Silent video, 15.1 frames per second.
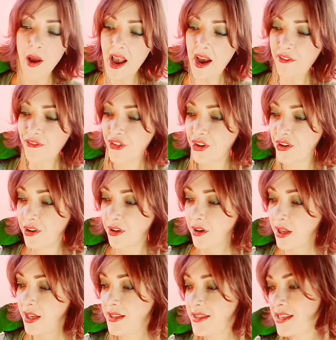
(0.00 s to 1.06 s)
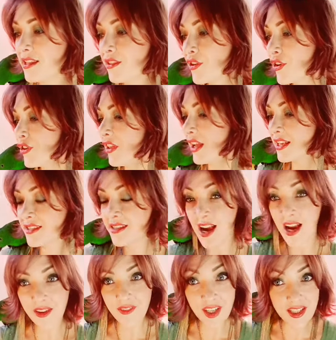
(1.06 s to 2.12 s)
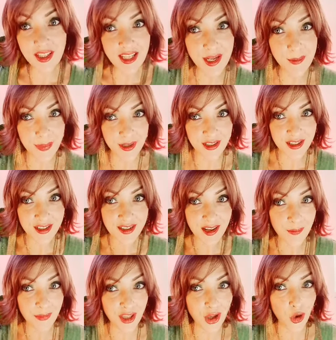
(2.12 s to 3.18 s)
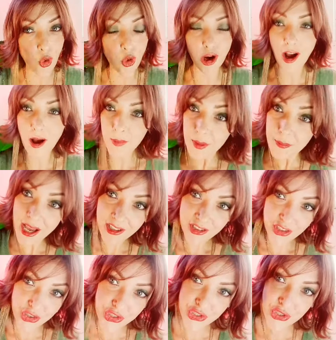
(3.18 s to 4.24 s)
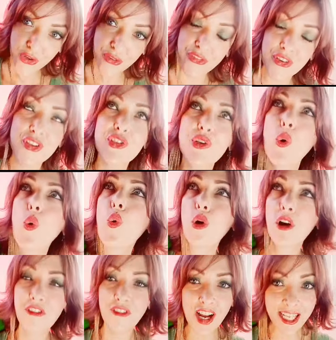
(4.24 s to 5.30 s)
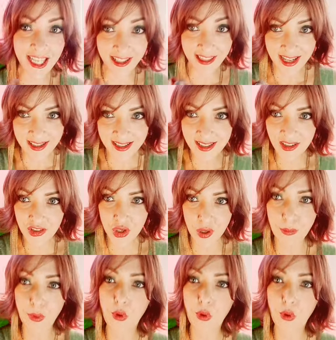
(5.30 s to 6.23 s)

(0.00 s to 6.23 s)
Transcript: after it's either like diving deep into something or coming back to the surface or finding that center